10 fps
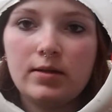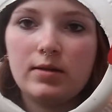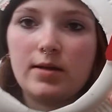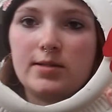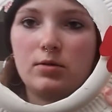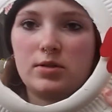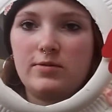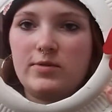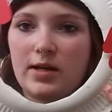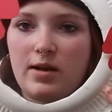as long as
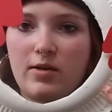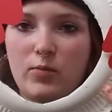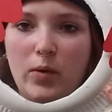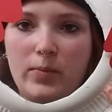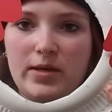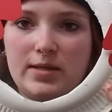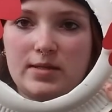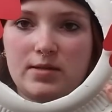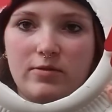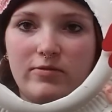you've done enough
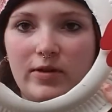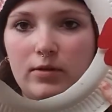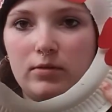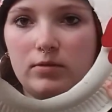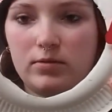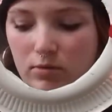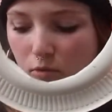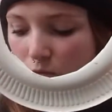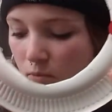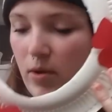poppies to fill
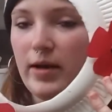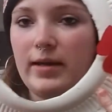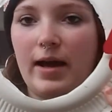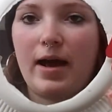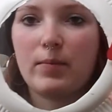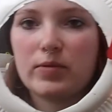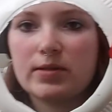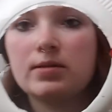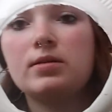all the white gaps,